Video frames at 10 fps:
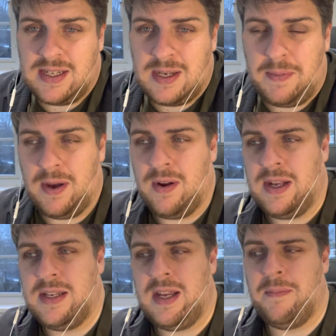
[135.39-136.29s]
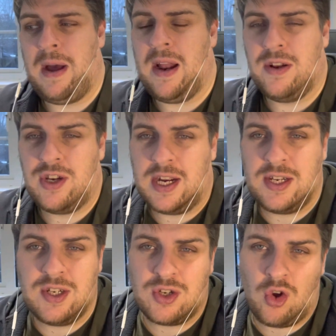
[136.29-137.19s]
to be honest, the amount of
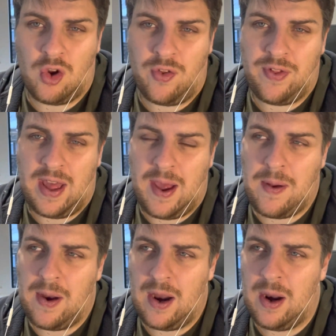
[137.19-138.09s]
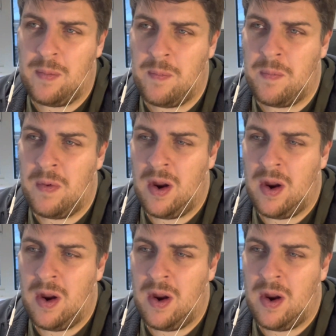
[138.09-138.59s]
change that's gone on there. Um,